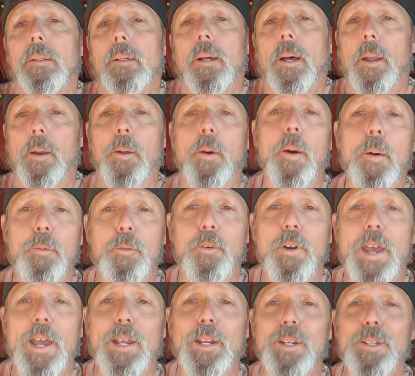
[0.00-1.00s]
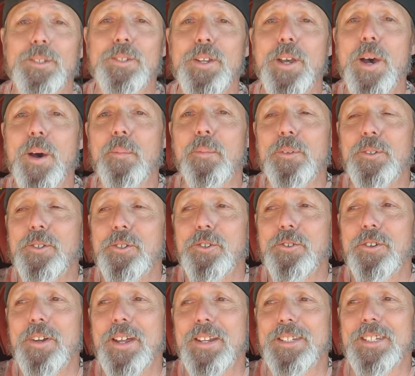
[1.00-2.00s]
I know I'm dragging this out, but just
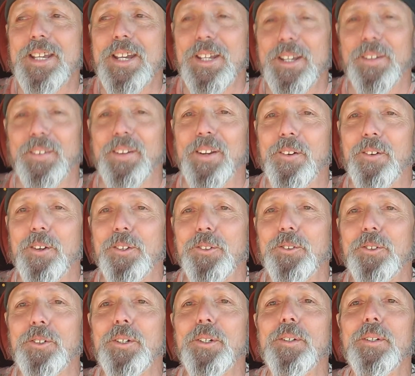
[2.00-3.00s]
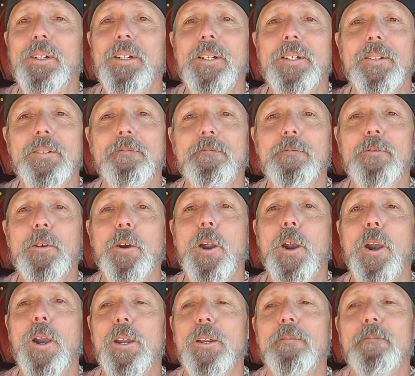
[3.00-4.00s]
trying to tell you what I went through.
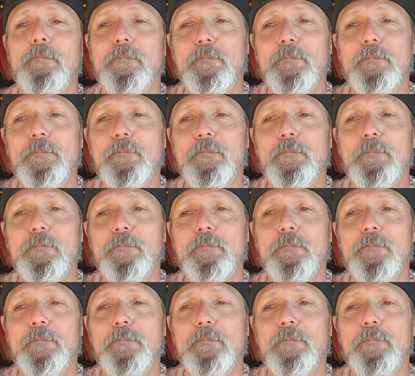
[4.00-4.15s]
Sorry.